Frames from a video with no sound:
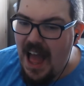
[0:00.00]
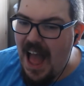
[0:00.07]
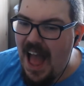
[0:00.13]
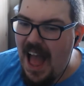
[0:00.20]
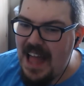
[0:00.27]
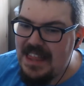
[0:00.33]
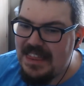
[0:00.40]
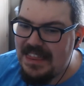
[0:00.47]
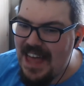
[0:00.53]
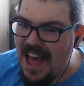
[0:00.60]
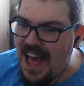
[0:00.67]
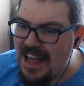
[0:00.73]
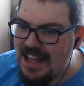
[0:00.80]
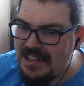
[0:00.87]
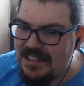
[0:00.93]
And
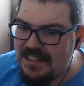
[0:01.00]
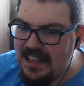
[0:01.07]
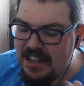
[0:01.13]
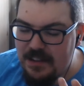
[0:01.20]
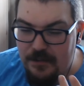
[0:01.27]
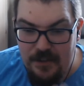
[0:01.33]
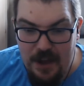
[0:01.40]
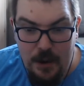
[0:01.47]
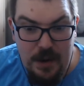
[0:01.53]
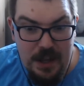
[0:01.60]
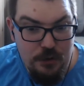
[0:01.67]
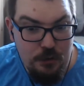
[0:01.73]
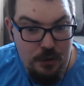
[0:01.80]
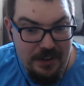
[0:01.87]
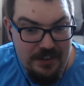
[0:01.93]
that is a very
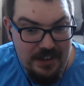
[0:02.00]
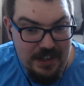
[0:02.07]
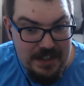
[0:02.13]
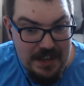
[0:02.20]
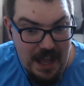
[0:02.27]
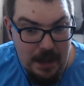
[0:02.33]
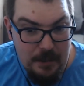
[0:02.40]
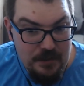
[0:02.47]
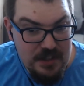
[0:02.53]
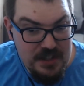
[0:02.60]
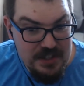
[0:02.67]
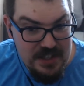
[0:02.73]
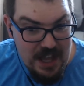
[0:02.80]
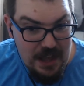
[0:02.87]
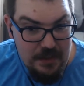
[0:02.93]
interesting name, to
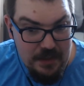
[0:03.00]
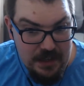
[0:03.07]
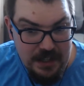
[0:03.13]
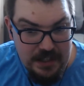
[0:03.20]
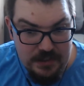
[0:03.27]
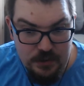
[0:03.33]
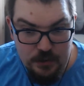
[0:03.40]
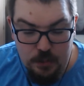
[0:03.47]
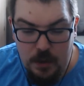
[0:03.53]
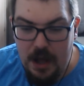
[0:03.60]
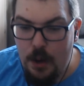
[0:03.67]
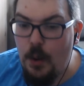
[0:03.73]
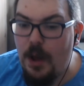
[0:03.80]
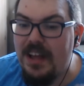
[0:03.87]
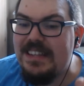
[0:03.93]
say the least, as
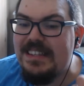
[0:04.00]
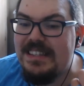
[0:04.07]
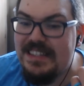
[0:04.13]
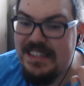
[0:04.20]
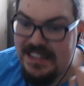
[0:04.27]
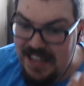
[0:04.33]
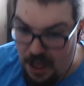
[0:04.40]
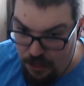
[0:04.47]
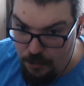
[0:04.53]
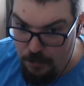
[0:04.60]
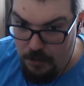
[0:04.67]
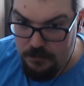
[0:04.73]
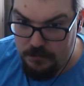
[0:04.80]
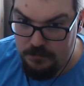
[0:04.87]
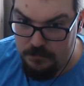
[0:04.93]
well. Deathmon.